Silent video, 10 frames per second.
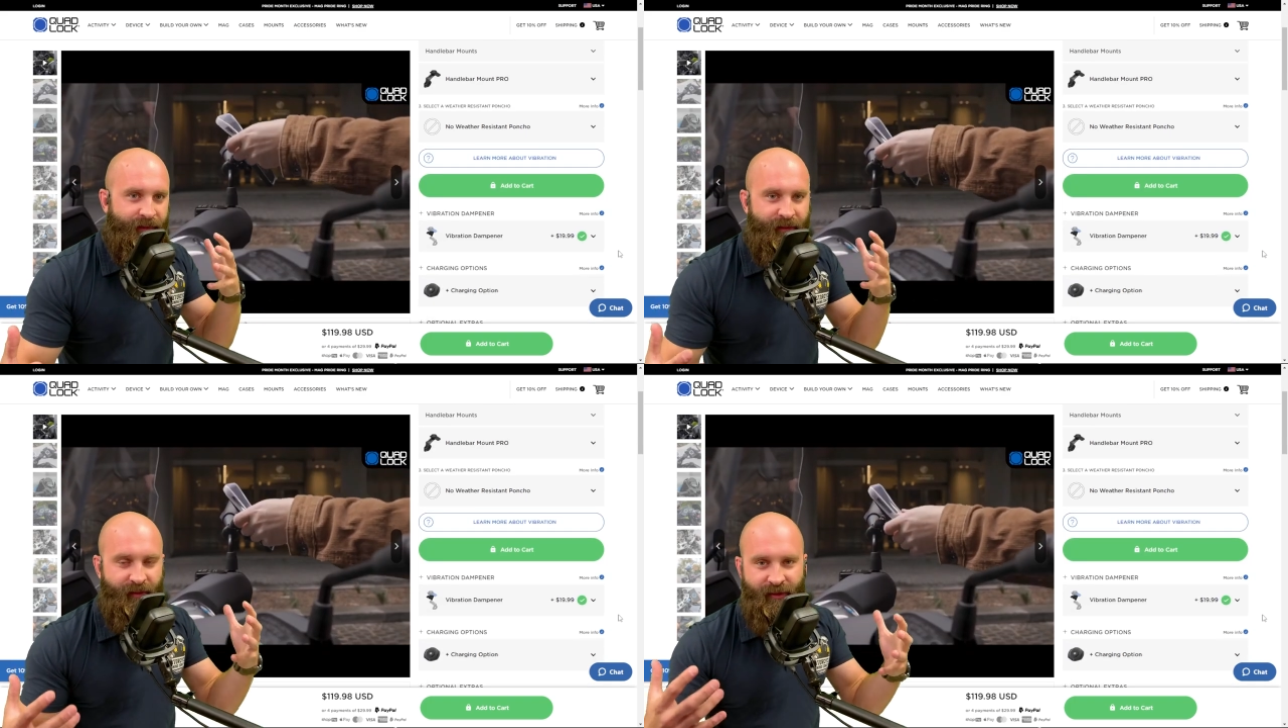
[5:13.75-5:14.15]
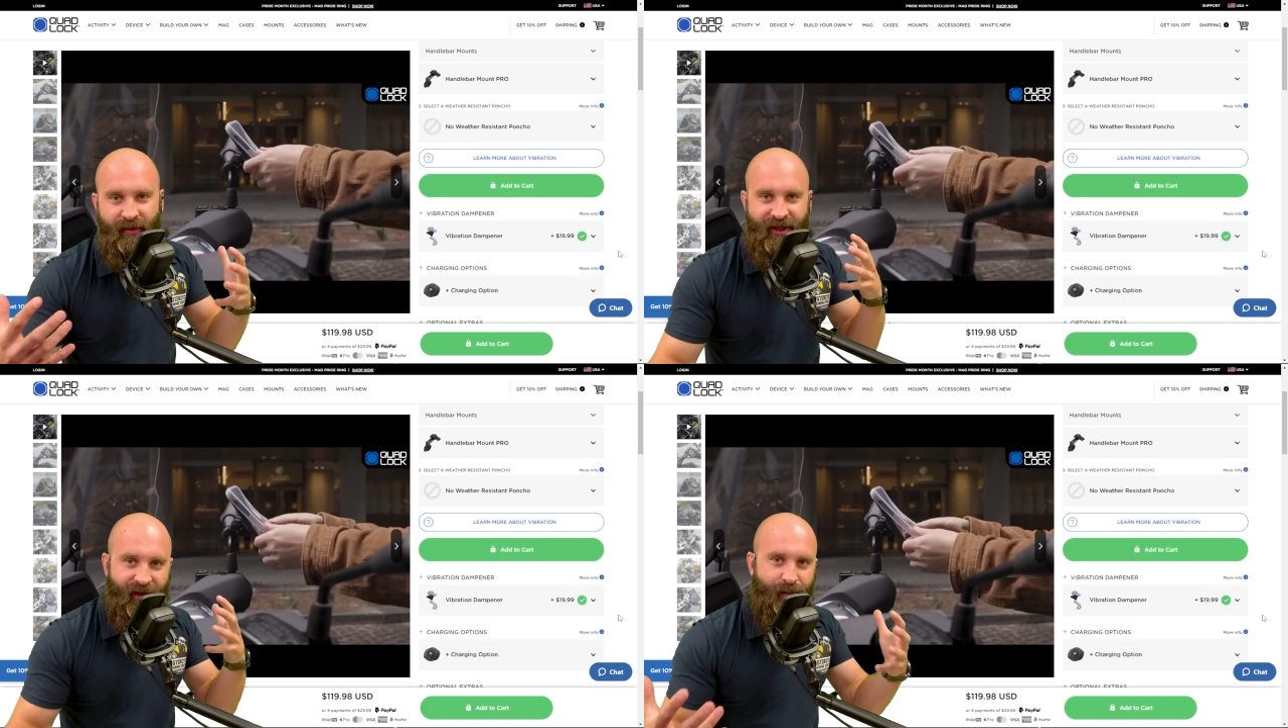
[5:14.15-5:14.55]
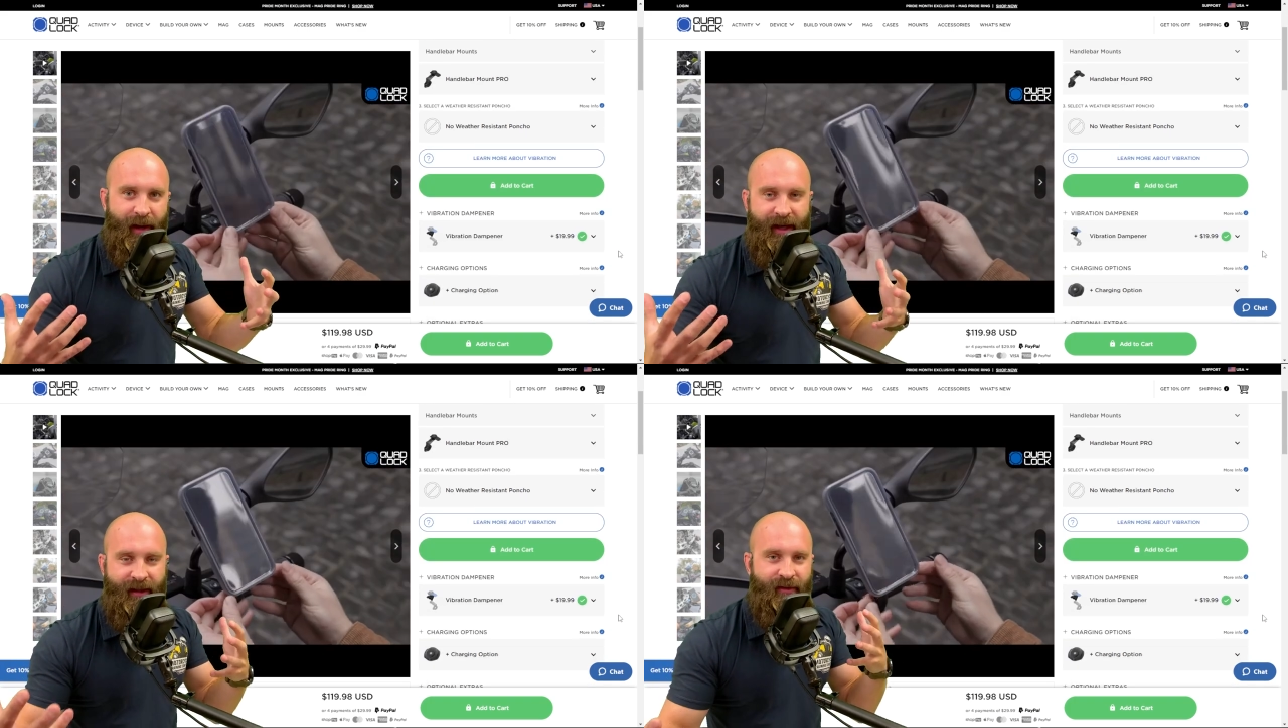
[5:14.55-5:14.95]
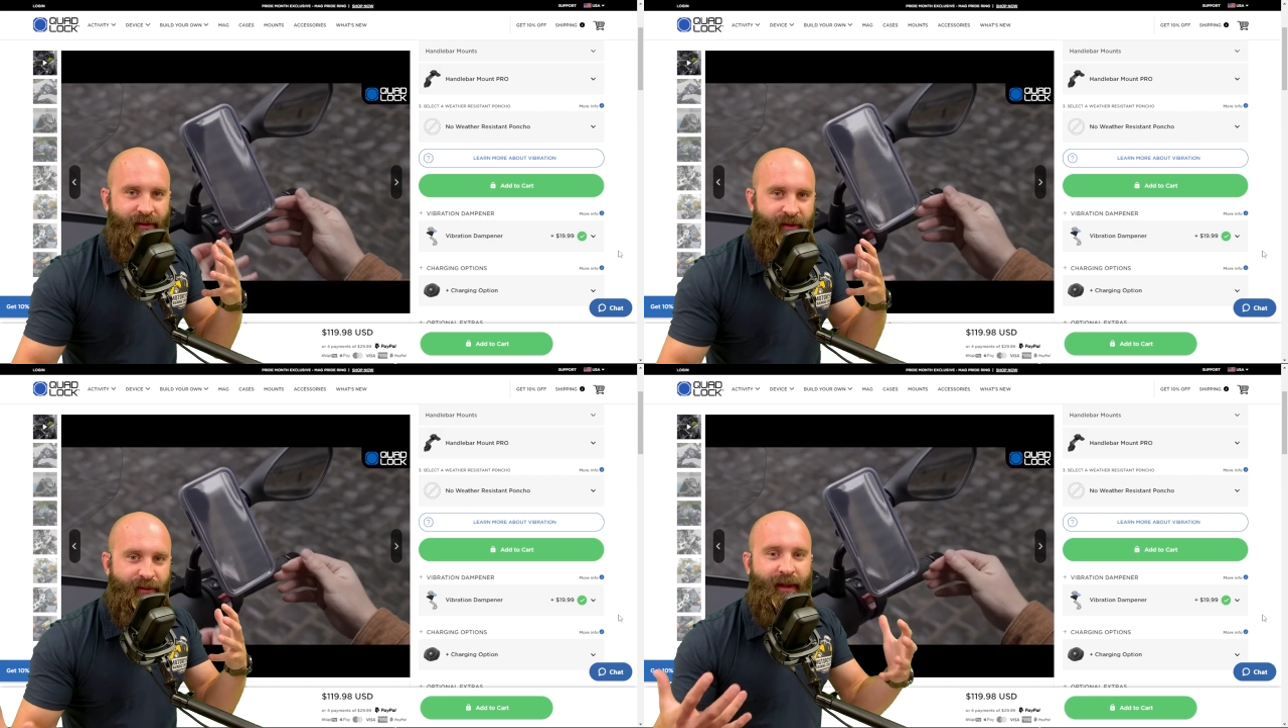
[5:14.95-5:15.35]
you, you check your bike and
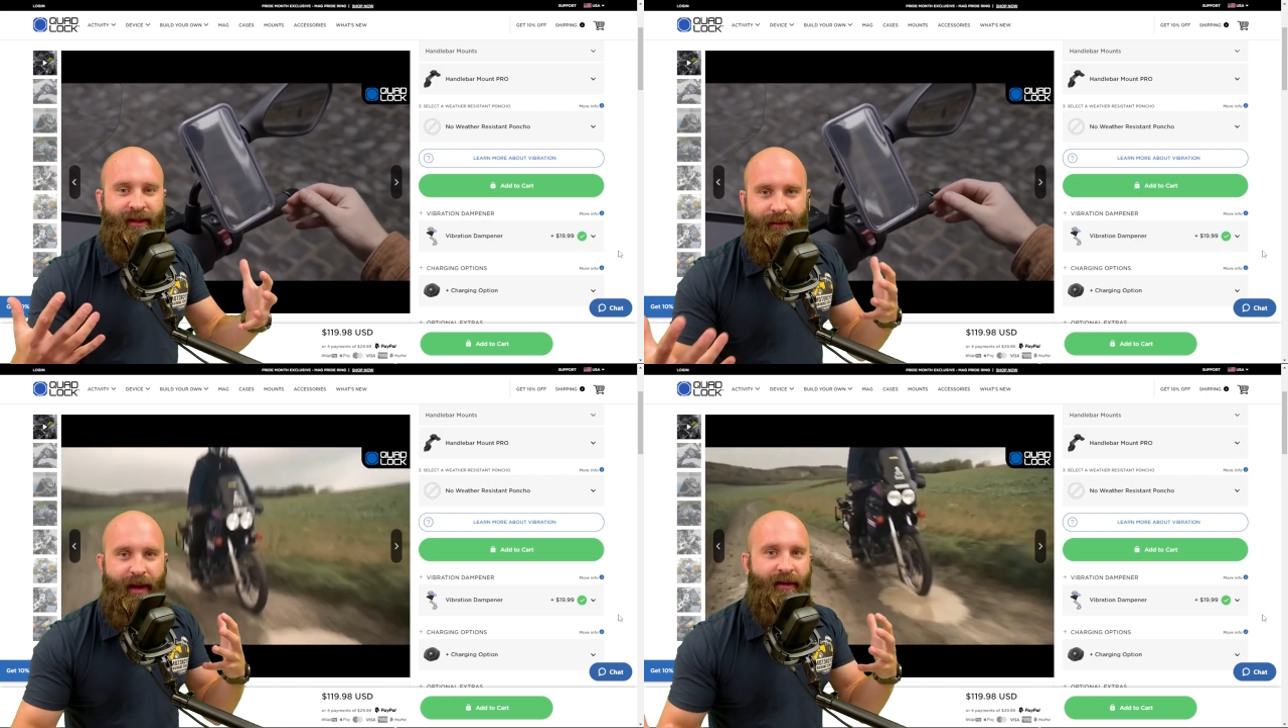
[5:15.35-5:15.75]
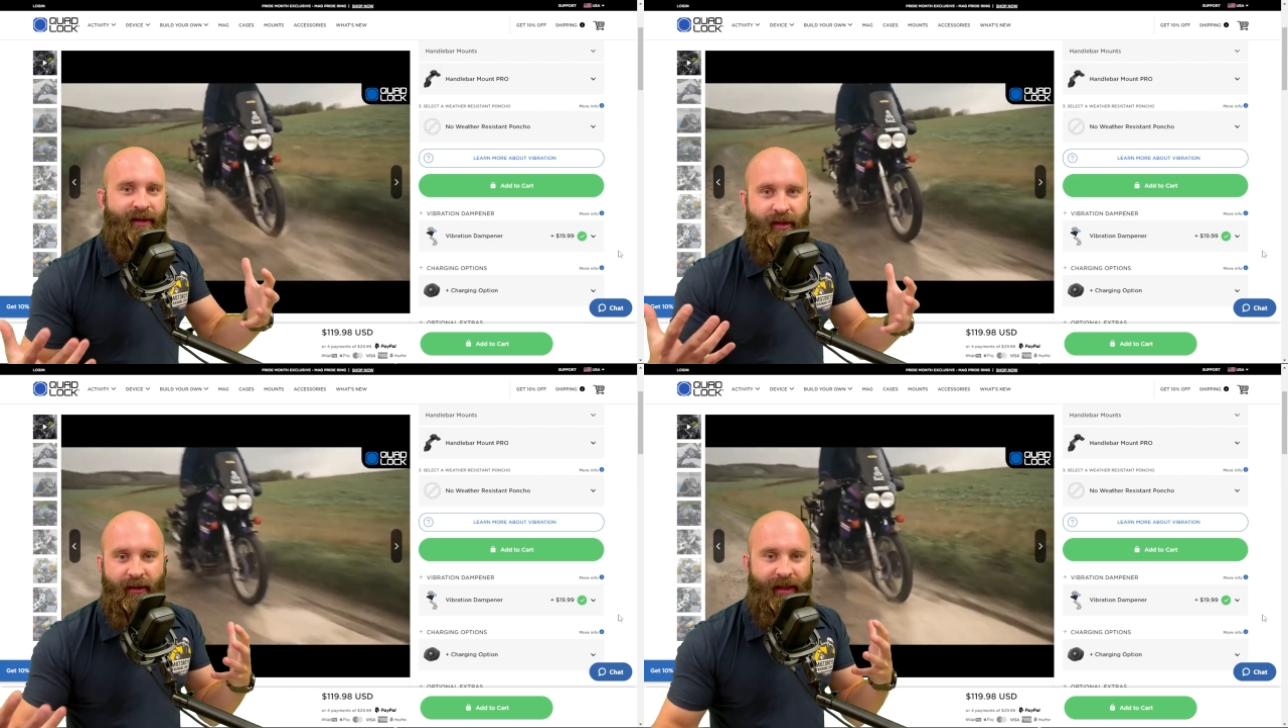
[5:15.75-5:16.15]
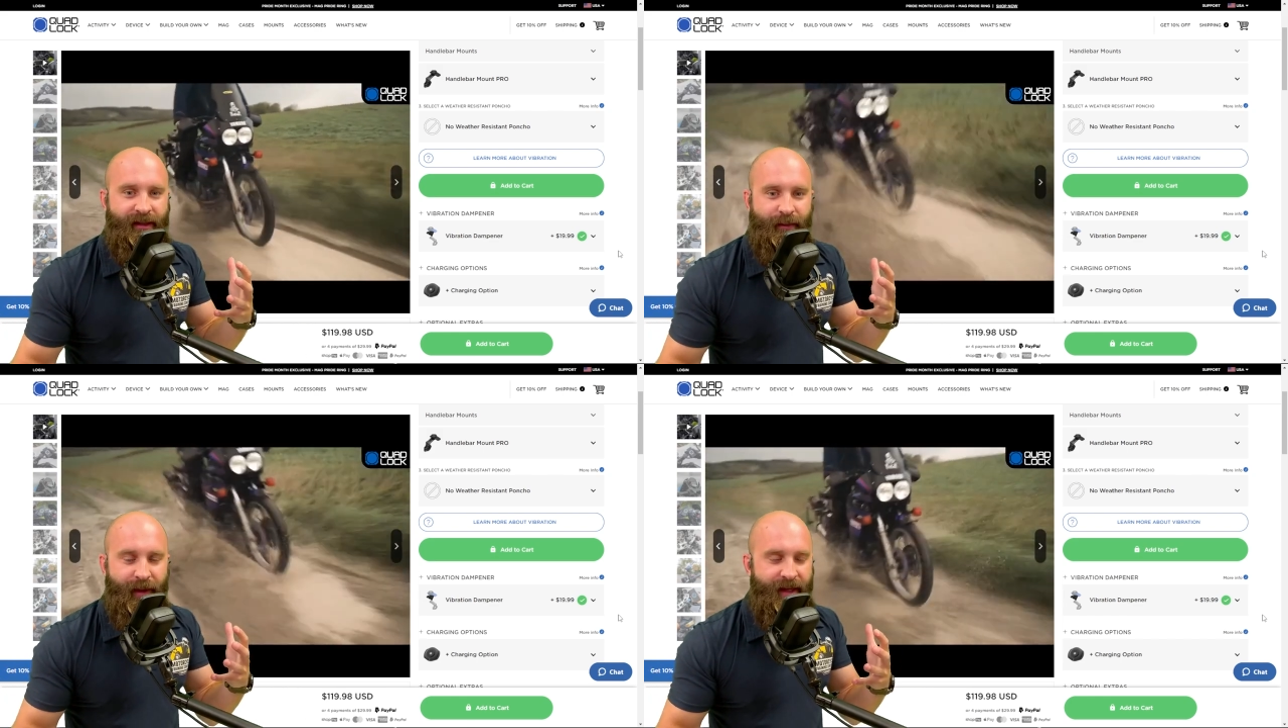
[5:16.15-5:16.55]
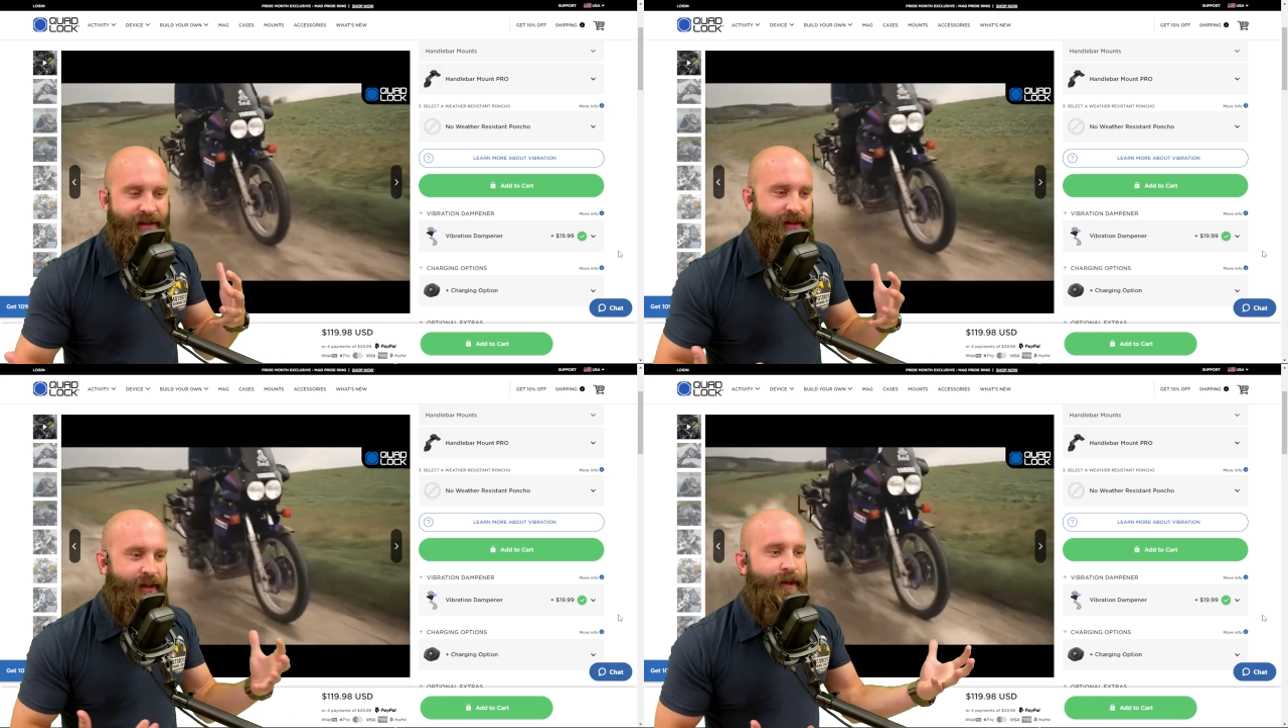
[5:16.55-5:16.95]
you, you pick the mount that you like the
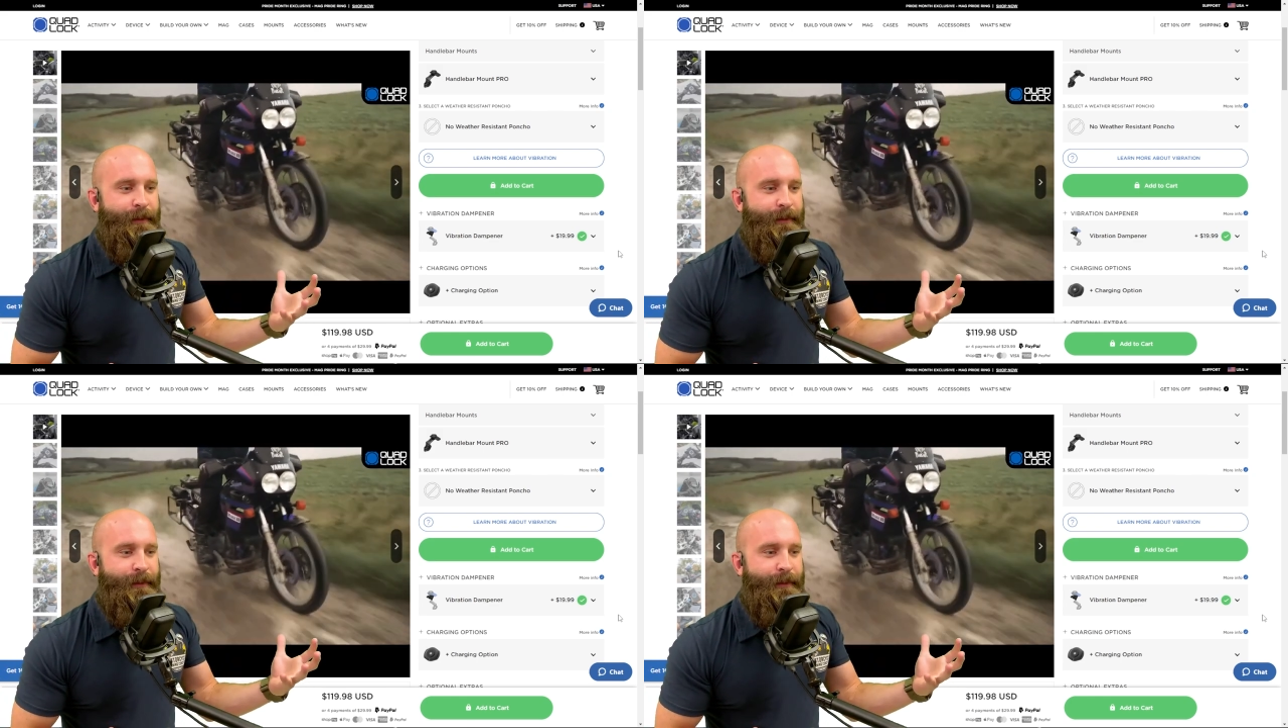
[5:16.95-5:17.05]
best.